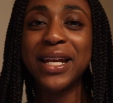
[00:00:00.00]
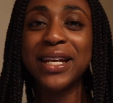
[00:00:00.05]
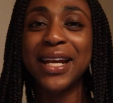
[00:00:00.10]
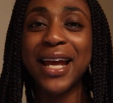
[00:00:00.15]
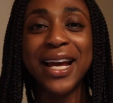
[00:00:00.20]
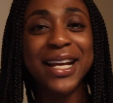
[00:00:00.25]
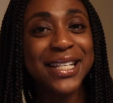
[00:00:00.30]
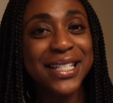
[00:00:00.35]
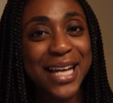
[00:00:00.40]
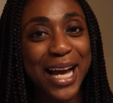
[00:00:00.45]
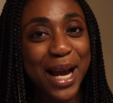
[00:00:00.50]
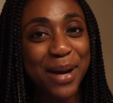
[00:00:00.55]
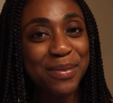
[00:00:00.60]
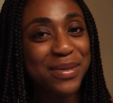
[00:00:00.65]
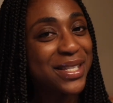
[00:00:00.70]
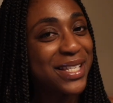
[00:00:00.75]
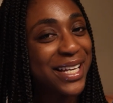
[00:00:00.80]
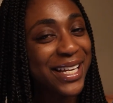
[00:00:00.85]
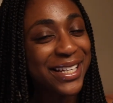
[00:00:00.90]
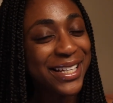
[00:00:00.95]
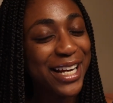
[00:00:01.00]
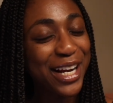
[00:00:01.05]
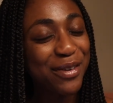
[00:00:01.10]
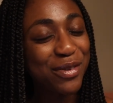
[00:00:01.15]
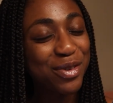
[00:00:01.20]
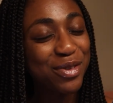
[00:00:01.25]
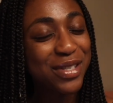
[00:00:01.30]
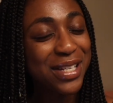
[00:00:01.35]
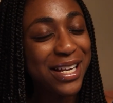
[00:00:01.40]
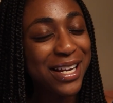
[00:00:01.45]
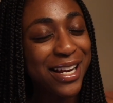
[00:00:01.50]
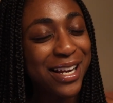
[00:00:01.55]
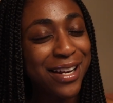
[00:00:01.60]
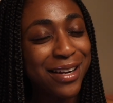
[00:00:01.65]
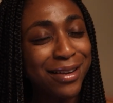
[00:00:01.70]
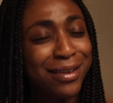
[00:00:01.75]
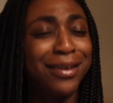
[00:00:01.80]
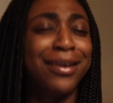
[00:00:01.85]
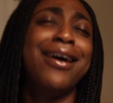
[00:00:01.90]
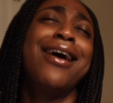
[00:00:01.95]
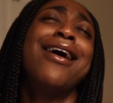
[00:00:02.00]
nighttime skincare routine.